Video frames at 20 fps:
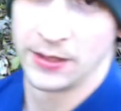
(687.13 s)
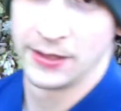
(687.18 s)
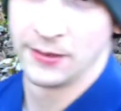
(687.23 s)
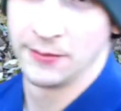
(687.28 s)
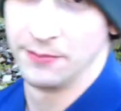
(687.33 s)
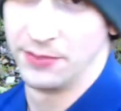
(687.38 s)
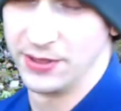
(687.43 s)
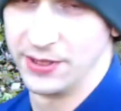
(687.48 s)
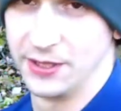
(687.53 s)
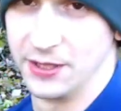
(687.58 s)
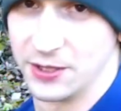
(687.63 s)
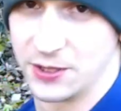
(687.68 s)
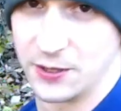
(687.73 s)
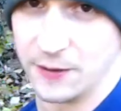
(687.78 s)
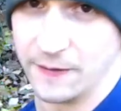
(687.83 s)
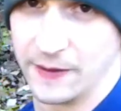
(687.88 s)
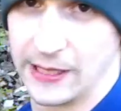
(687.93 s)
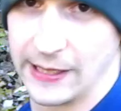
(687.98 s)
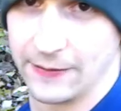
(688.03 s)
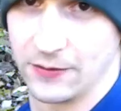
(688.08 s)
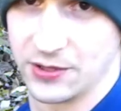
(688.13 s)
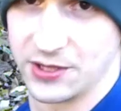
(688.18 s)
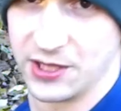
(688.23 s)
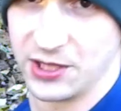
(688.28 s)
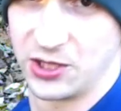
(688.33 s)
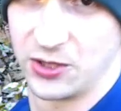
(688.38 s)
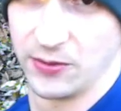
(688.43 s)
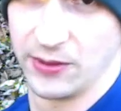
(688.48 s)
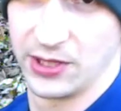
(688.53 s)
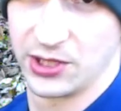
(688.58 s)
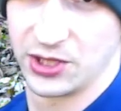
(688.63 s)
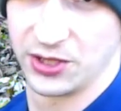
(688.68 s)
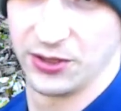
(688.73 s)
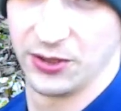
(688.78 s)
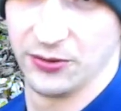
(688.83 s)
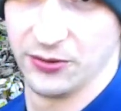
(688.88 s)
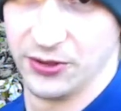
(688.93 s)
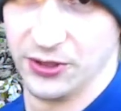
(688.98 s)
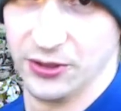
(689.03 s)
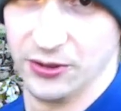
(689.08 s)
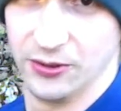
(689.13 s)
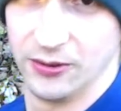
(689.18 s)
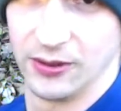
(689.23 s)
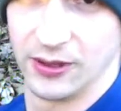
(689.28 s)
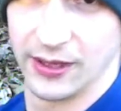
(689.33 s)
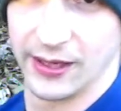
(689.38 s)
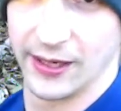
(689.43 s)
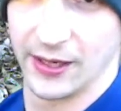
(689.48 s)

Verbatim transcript: but in a survival situation they'll do. I